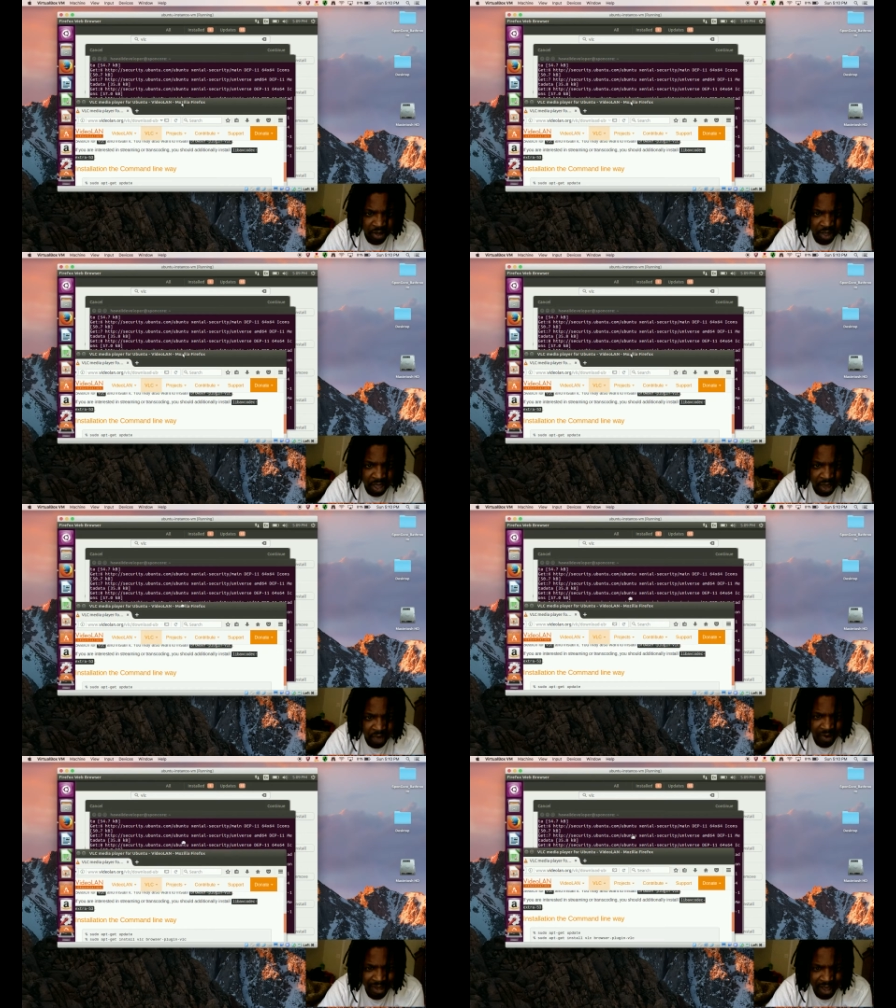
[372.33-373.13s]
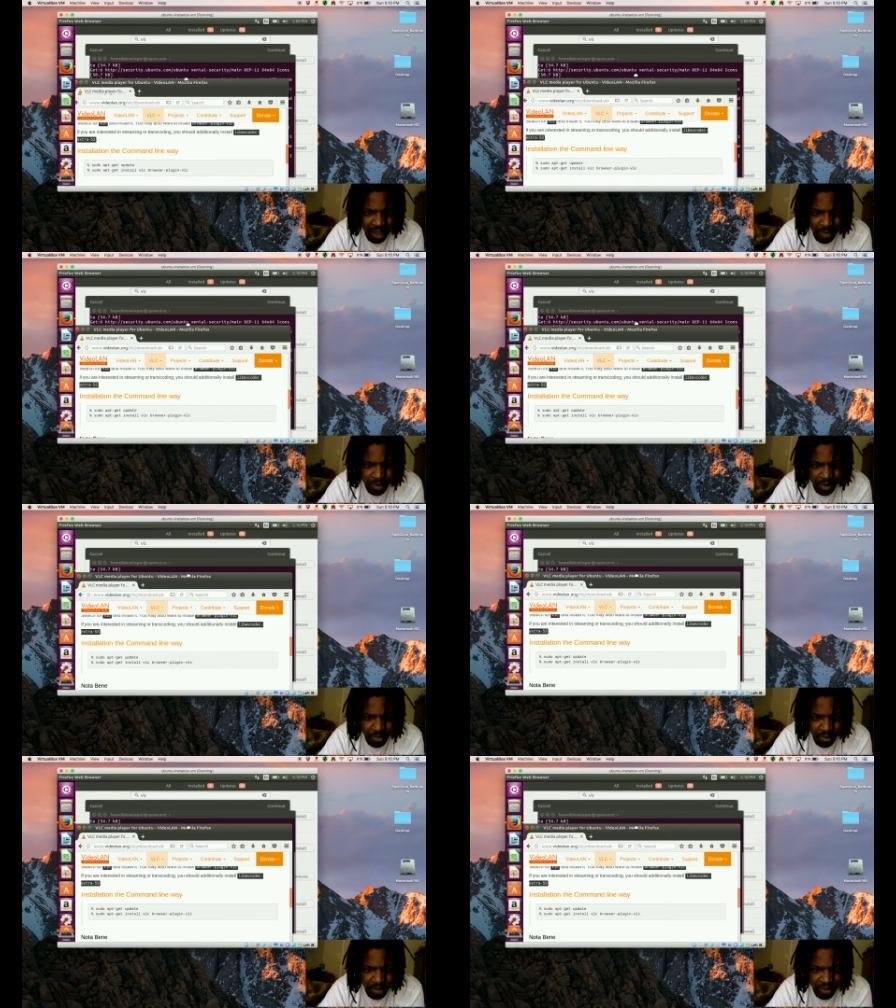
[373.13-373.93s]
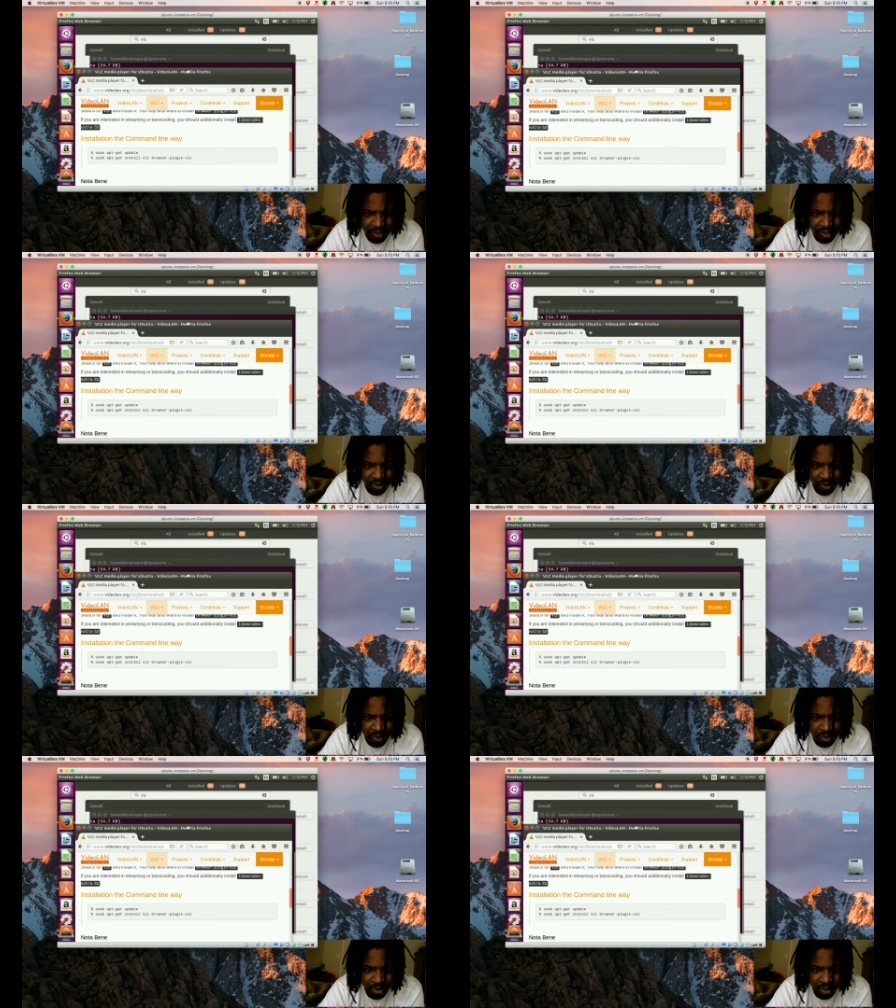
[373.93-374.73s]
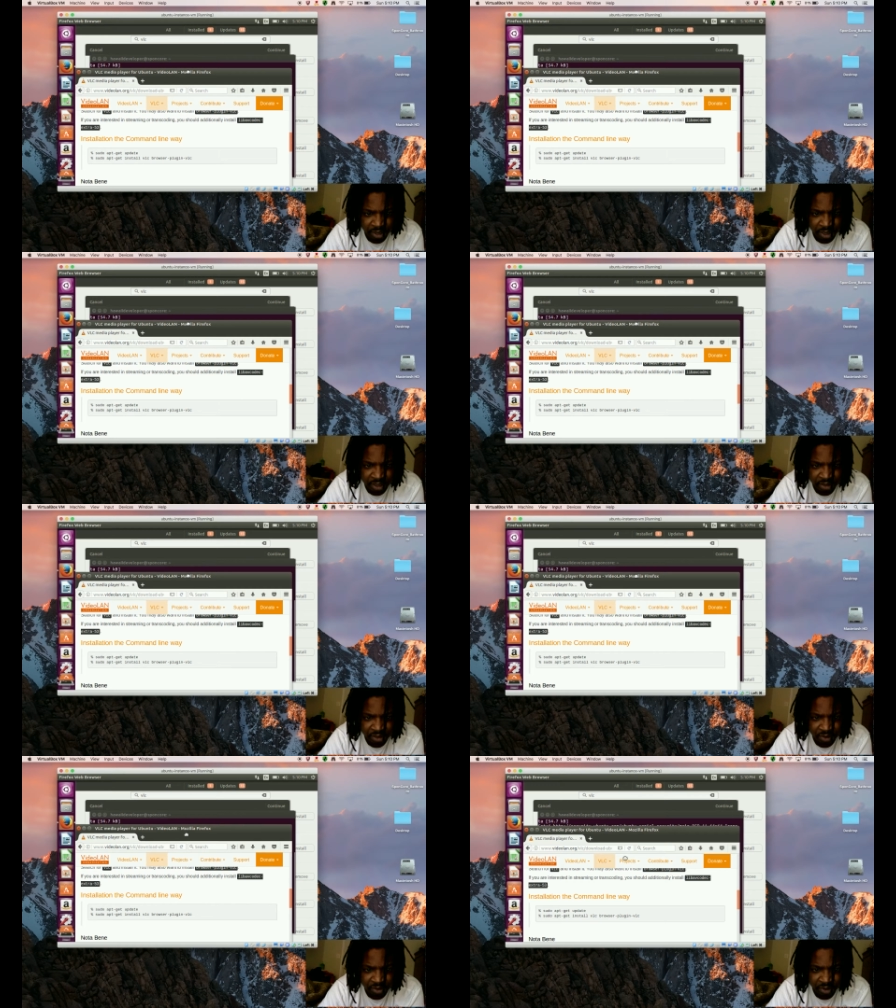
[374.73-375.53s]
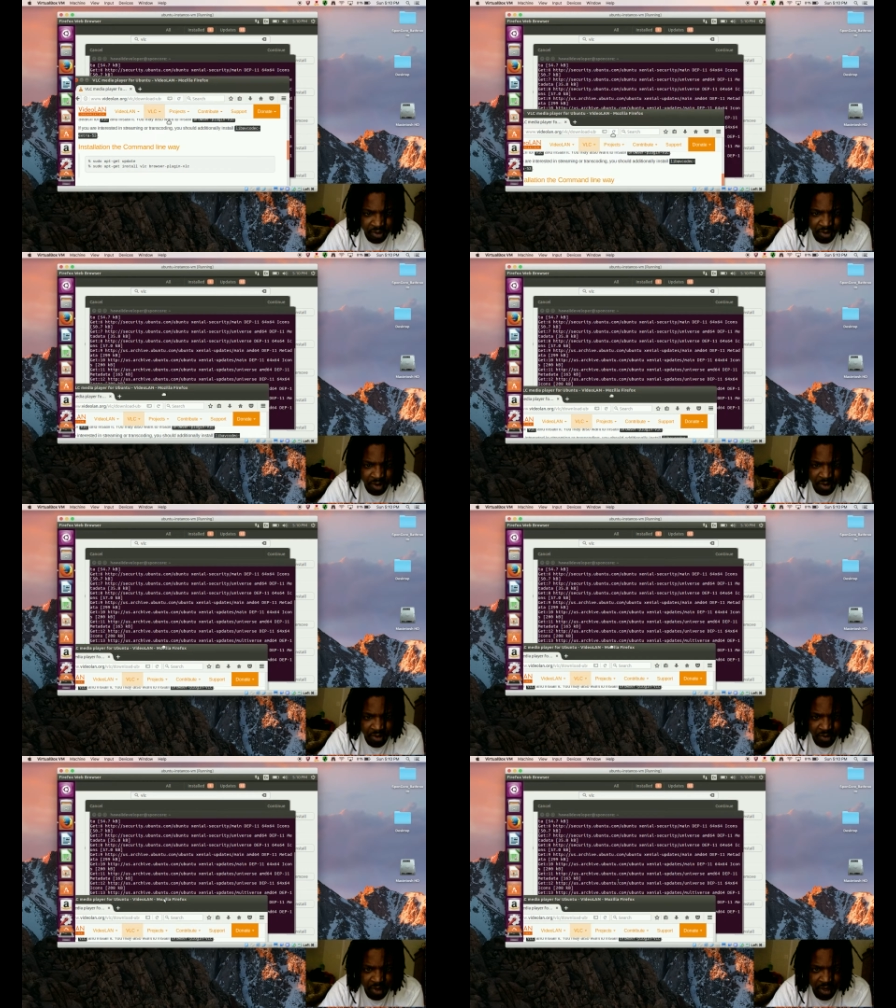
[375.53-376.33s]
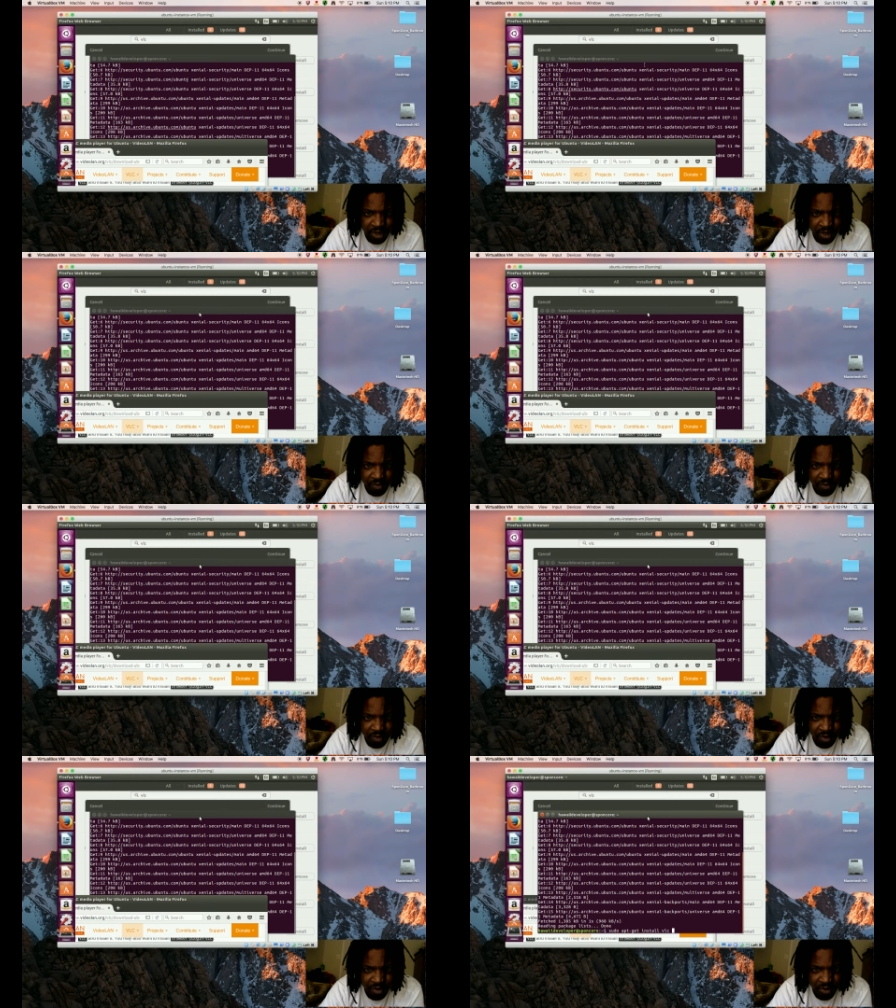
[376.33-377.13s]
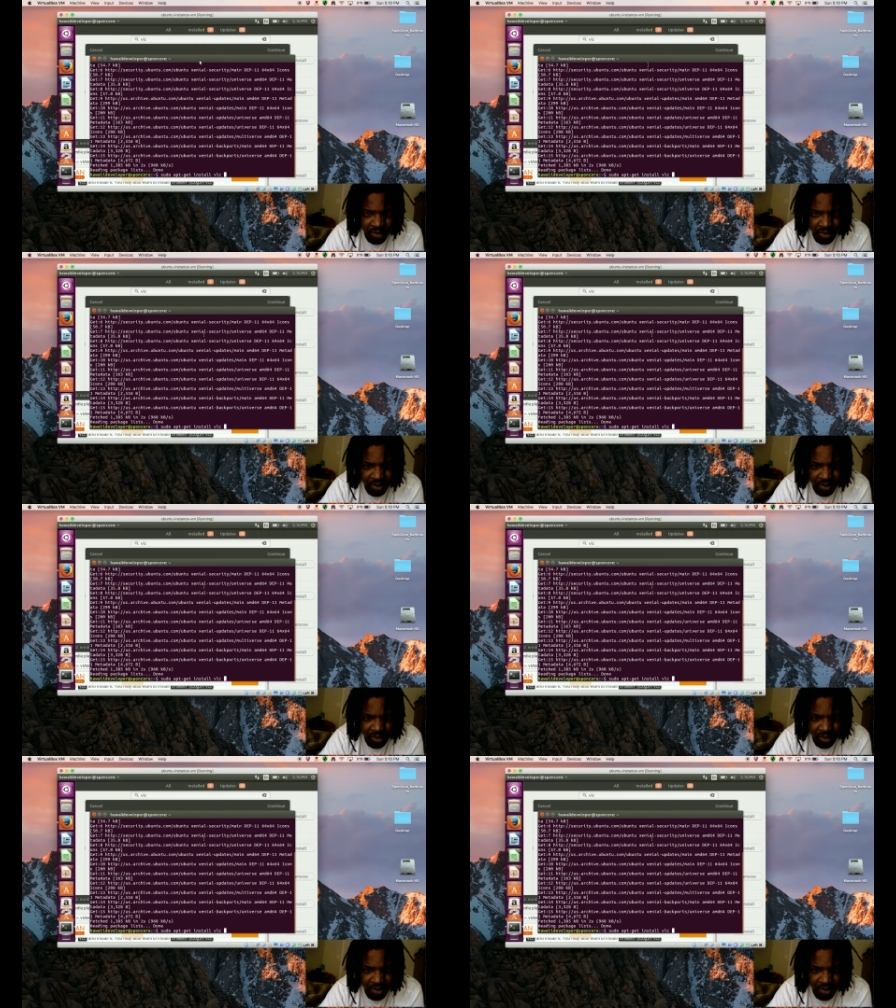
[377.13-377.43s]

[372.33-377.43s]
I don't like copy and paste. I like to know what I'm putting in. So then we say browser plugin VLC.